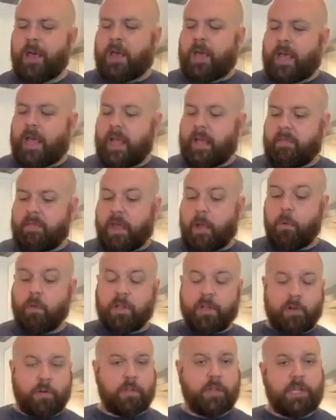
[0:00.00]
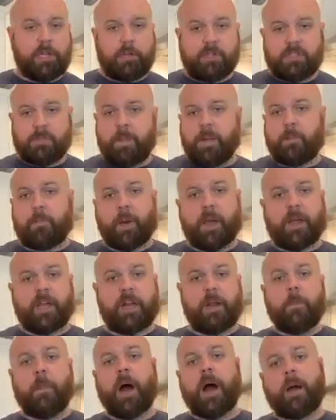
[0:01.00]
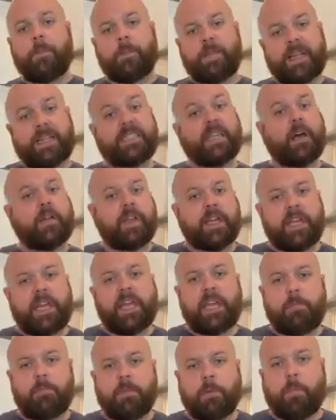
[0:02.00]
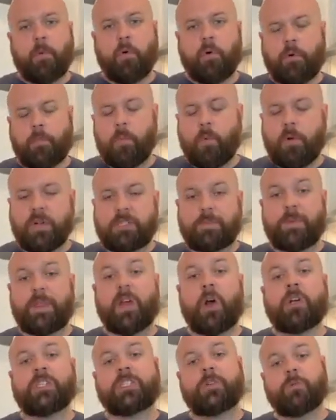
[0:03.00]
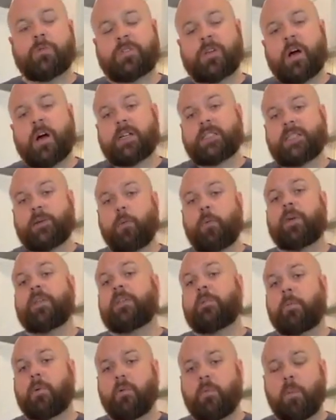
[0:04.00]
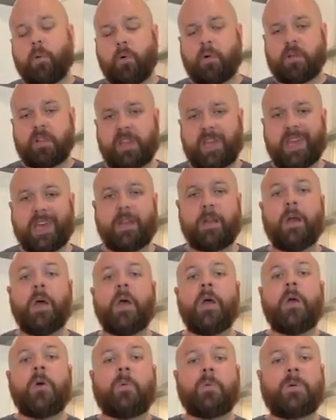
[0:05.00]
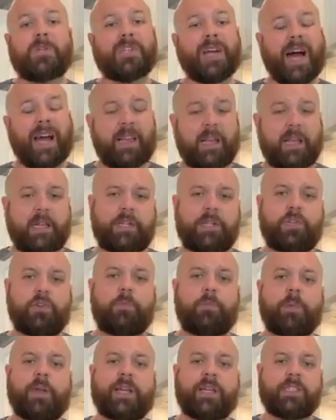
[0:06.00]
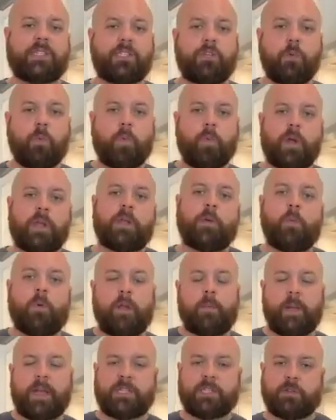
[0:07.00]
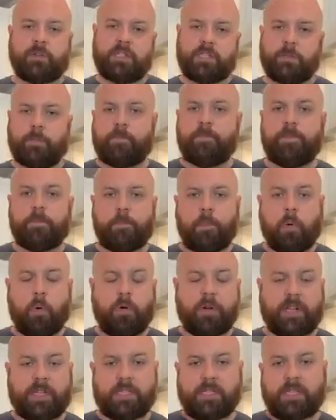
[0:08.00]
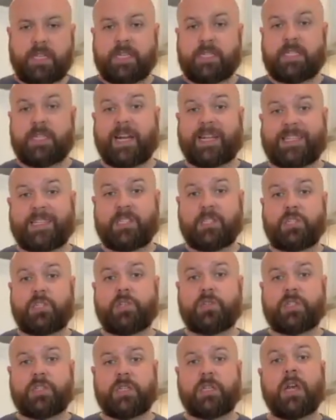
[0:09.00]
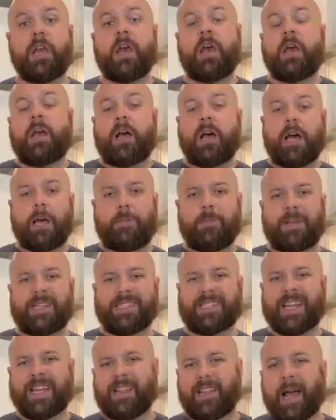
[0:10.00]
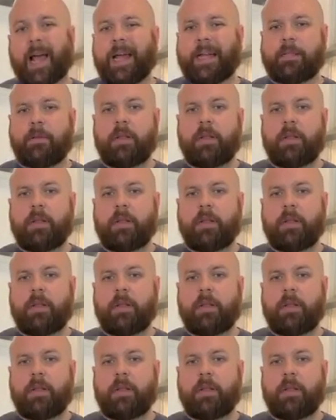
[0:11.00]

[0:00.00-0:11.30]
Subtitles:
And they will literally use a big bucket and a mop, and that's how they keep the pork moist. But they also will toss it with the pulled pork at the end, which I like to do because you really want to make sure this pork is nice and juicy. Because like